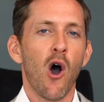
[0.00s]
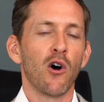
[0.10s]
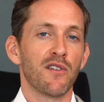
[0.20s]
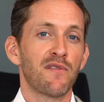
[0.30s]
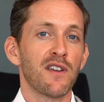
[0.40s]

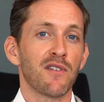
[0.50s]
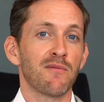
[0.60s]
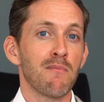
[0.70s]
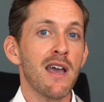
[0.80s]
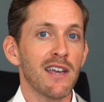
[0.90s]
On the 5th
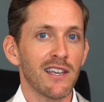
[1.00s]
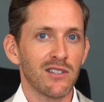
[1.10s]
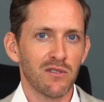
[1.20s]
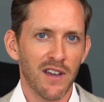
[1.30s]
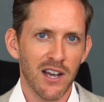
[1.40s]
of May
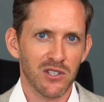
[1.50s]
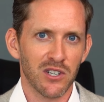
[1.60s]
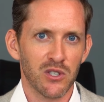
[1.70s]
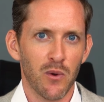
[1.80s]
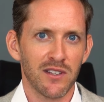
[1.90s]

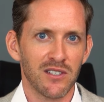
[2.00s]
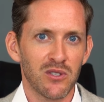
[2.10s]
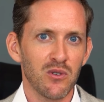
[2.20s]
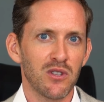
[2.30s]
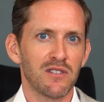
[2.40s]

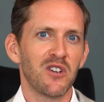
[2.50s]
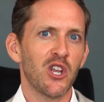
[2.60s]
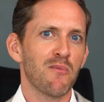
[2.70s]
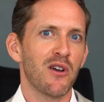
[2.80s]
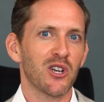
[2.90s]
2022, this
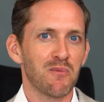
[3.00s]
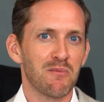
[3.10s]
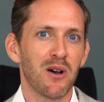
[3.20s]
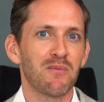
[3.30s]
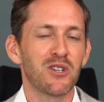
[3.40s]
video might not be
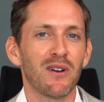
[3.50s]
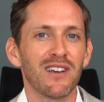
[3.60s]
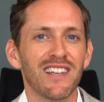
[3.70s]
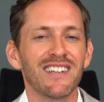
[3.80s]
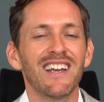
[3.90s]
published
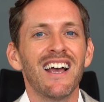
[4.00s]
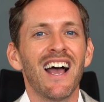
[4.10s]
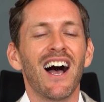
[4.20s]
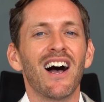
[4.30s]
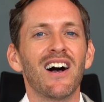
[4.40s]
by then,
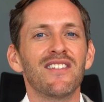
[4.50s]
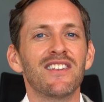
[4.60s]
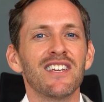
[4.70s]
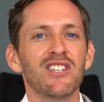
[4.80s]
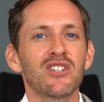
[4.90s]

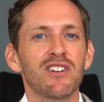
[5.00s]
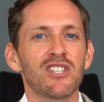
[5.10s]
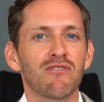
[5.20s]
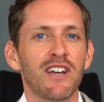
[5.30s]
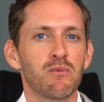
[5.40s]
the
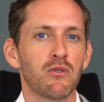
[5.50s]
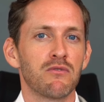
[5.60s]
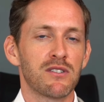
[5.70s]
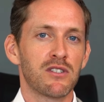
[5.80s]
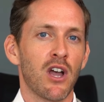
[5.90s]
interest rate
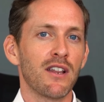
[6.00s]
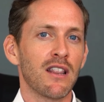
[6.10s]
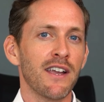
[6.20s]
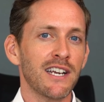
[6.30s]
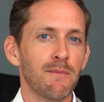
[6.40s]
will
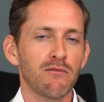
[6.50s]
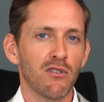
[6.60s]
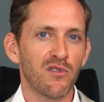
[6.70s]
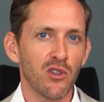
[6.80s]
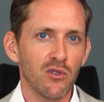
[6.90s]
likely be
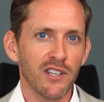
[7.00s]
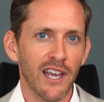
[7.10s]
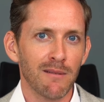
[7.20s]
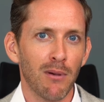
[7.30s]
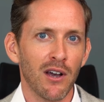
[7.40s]
reviewed
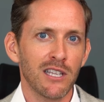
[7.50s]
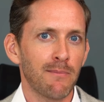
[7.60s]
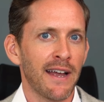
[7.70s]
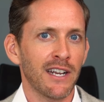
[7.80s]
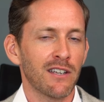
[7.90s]
again by the
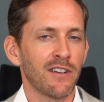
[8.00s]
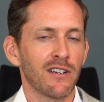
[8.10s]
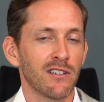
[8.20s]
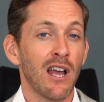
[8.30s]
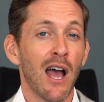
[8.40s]
Bank of
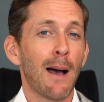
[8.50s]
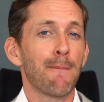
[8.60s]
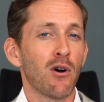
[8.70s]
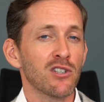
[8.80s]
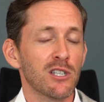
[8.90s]
England
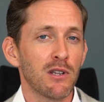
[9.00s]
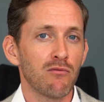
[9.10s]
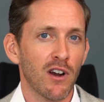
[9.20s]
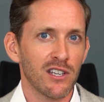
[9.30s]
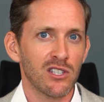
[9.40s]
and possibly
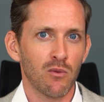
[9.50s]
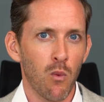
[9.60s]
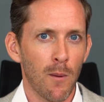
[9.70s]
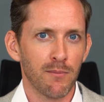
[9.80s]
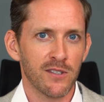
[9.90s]
raised to
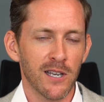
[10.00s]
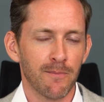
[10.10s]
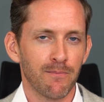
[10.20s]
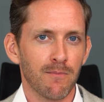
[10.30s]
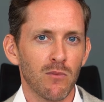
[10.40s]
1%.